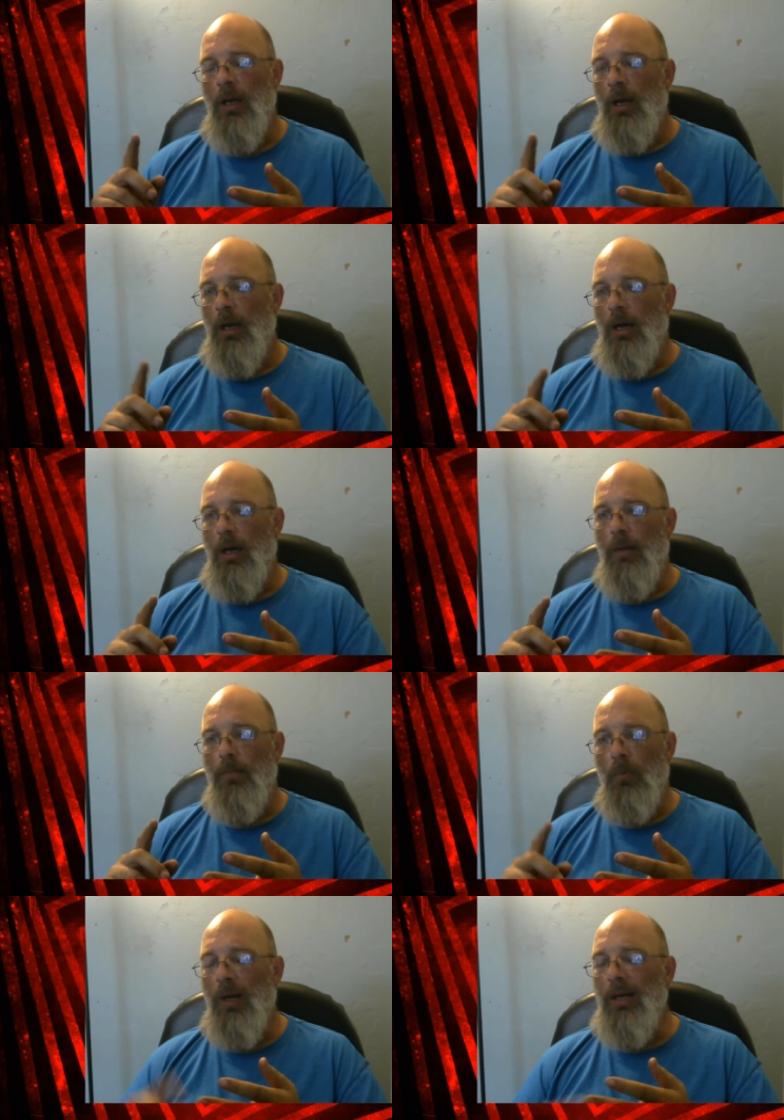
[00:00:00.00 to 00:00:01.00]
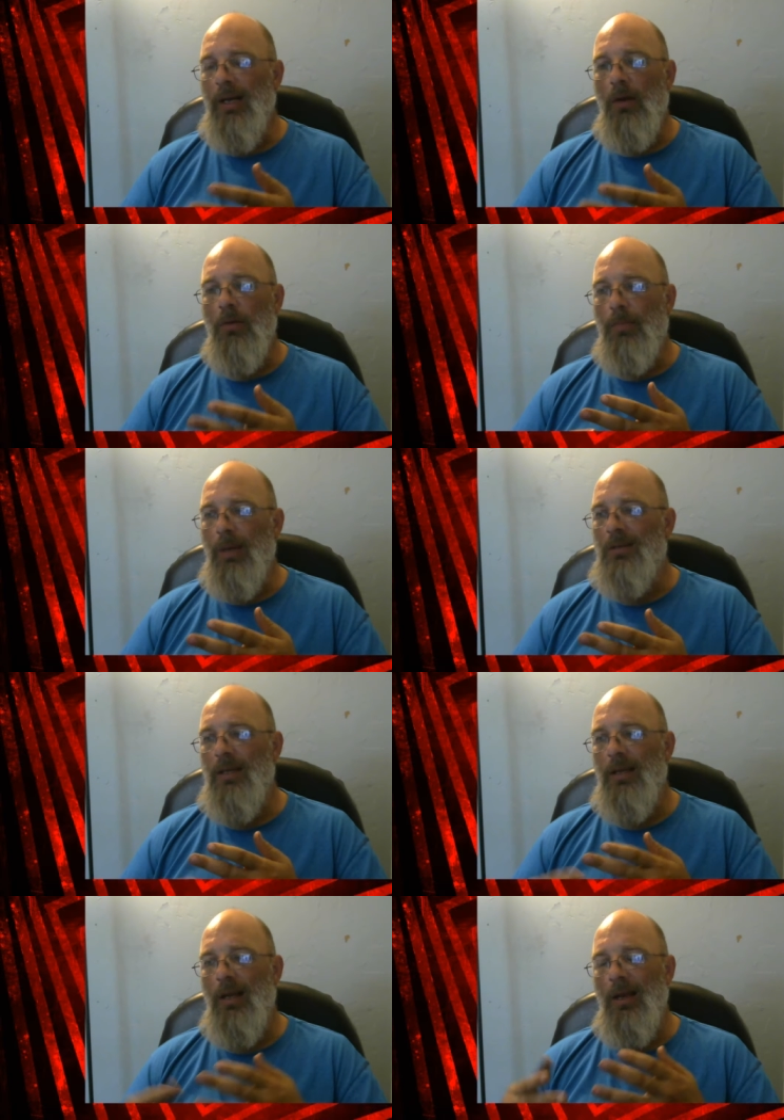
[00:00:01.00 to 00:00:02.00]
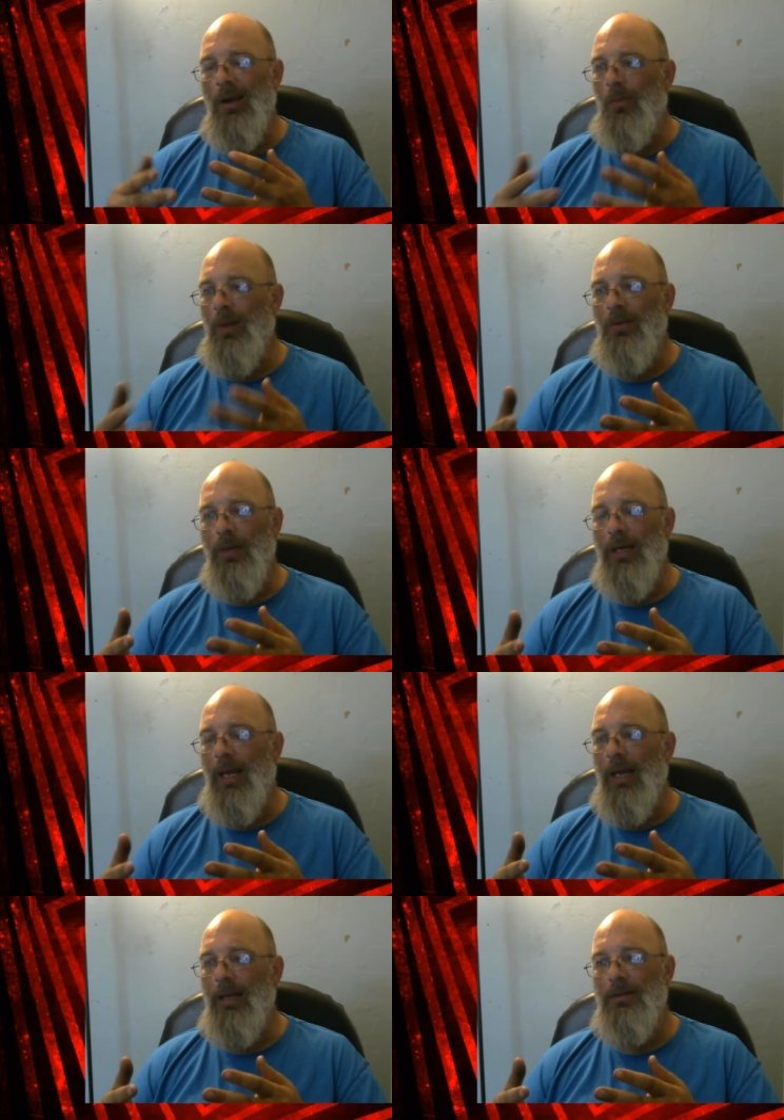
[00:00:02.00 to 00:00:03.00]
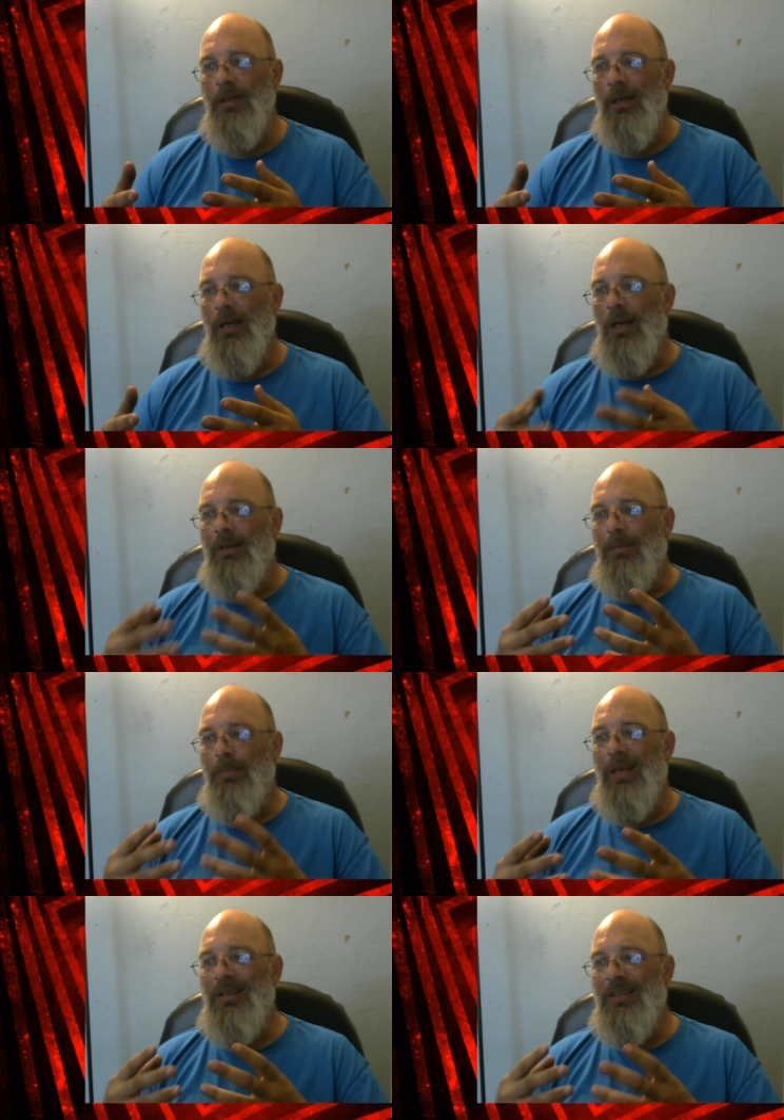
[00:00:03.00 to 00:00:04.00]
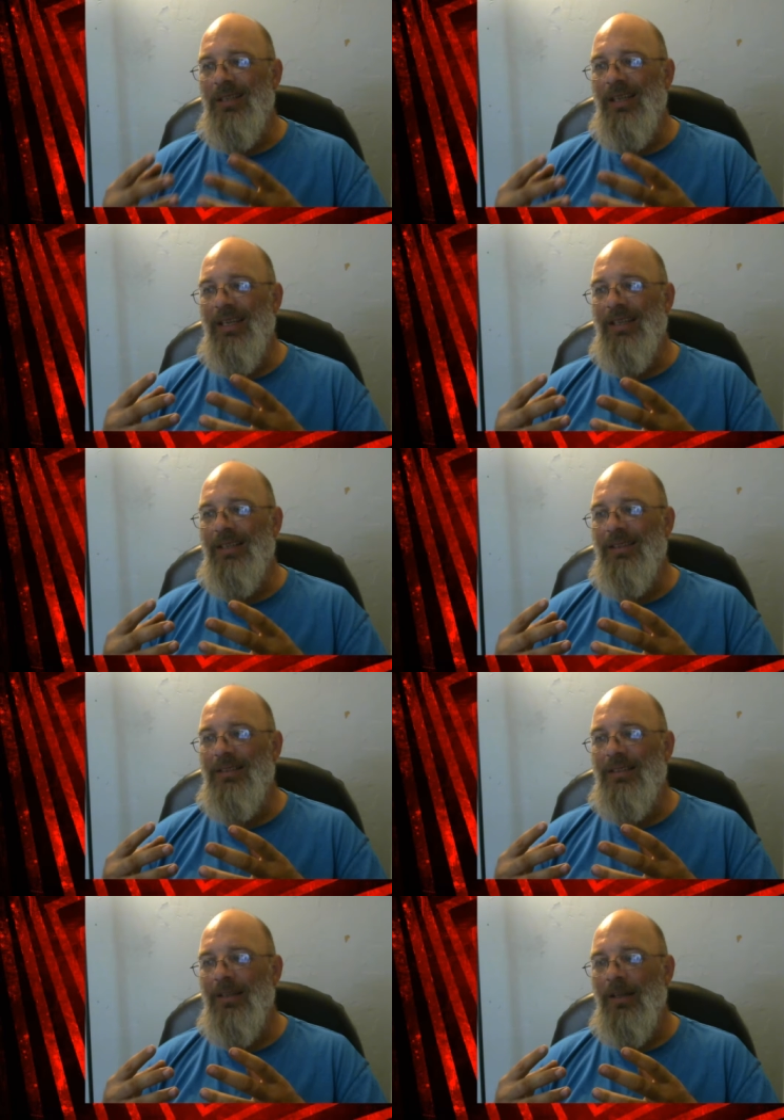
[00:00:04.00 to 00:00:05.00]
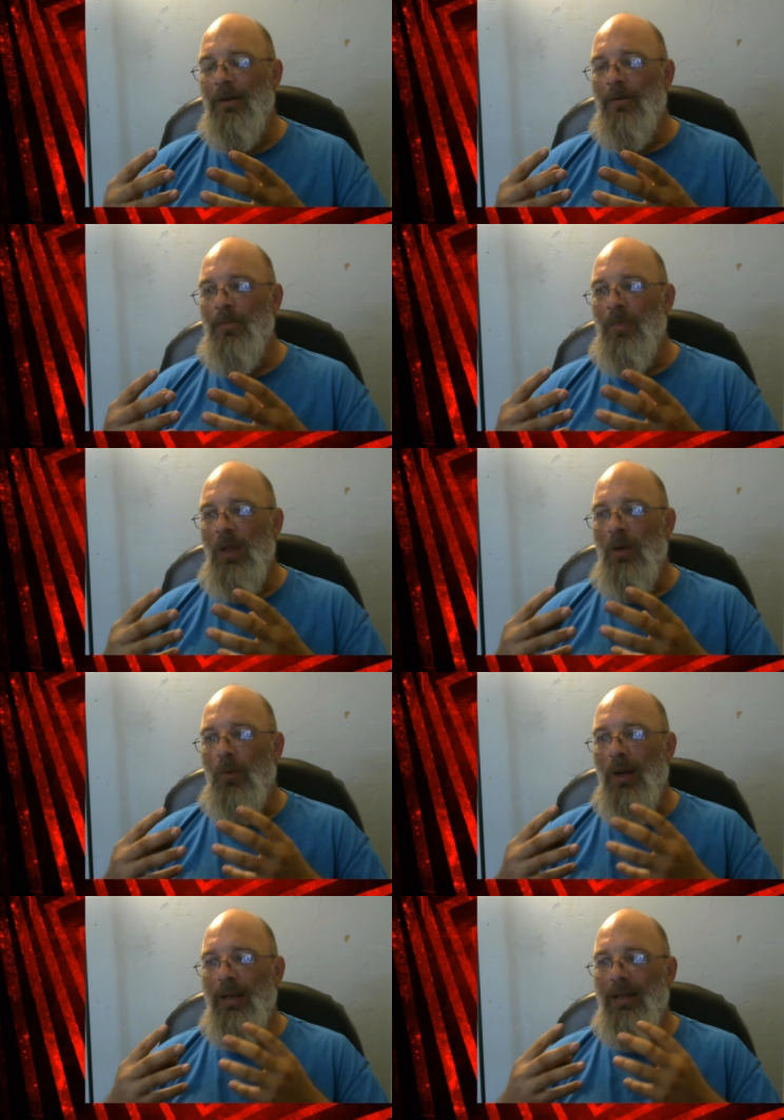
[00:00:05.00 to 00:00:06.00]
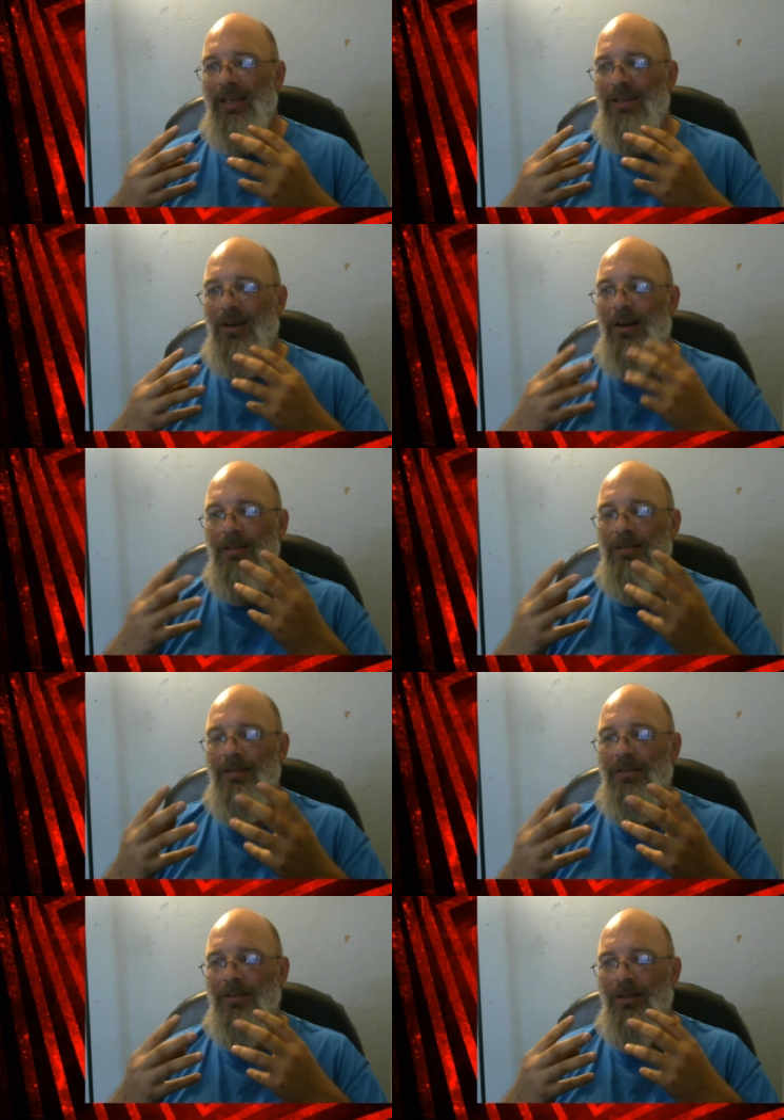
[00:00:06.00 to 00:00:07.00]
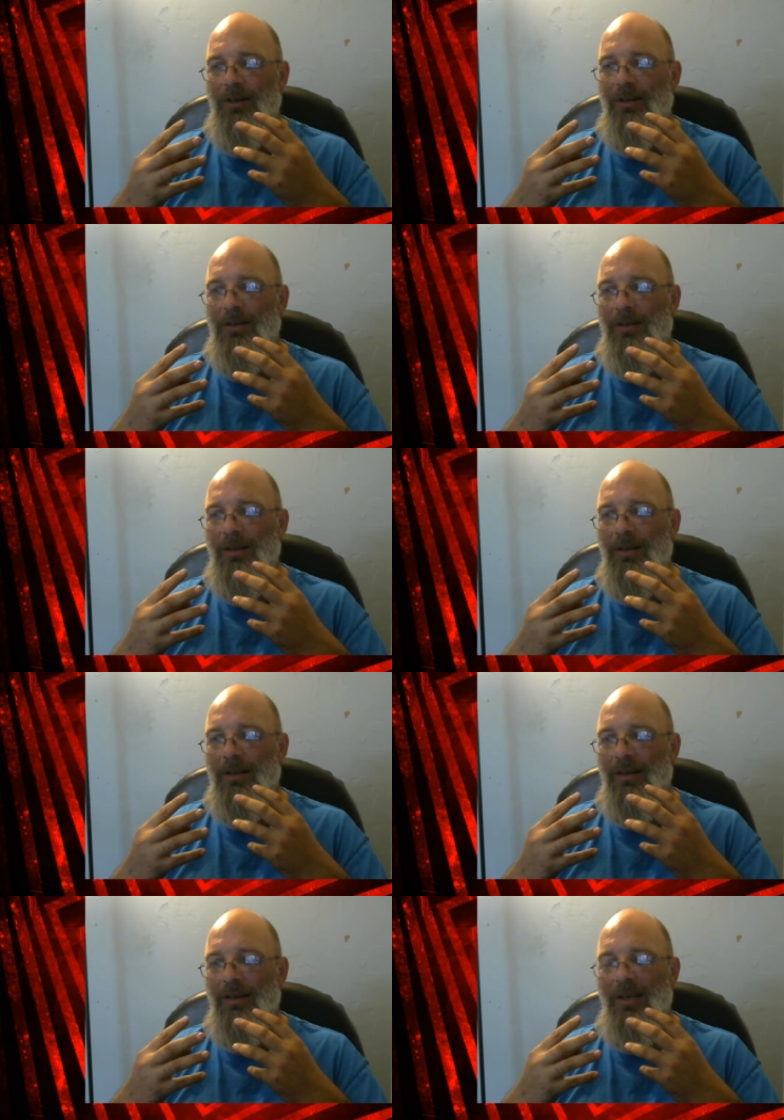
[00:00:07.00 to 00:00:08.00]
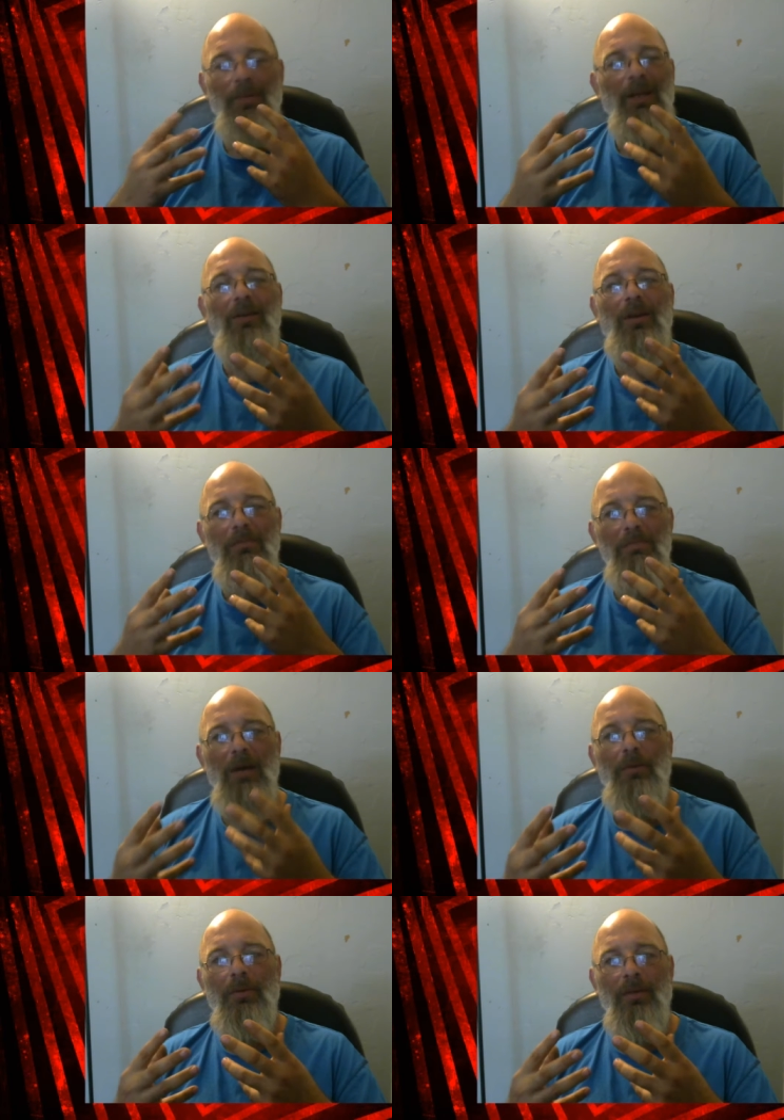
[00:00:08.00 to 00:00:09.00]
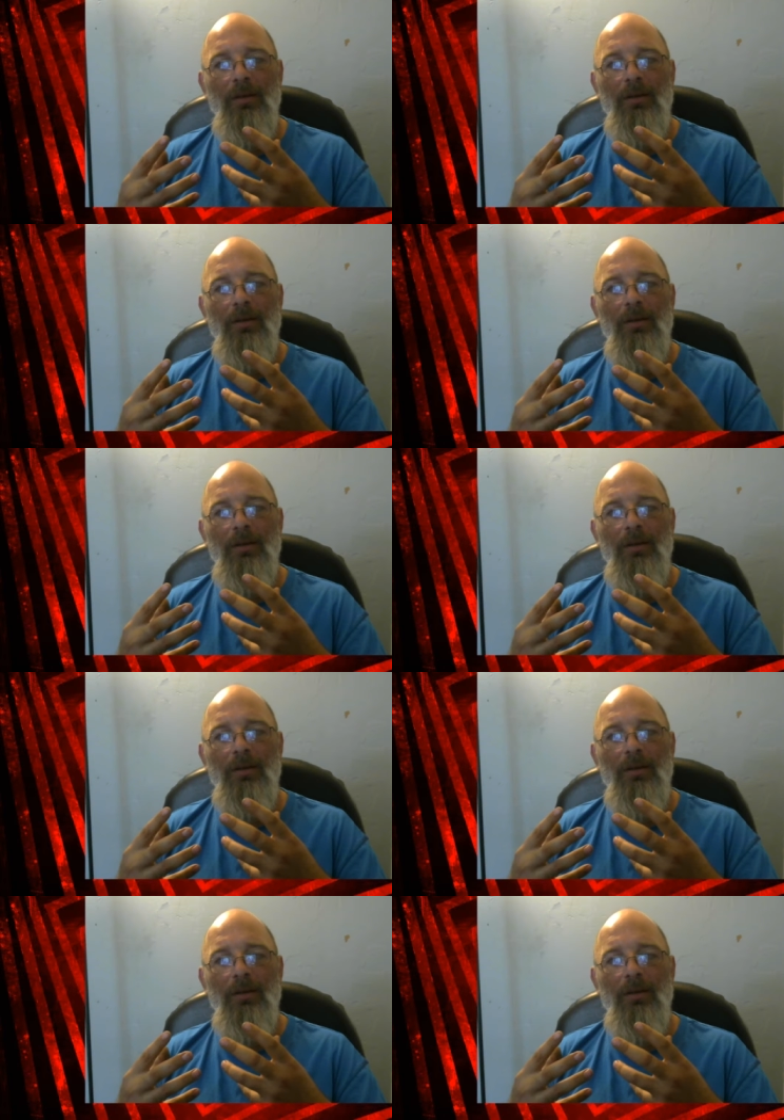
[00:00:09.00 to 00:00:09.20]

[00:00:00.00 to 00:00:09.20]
Right now, the biggest thing, I went 3 days. The biggest thing is when the toxins start coming out of your mouth.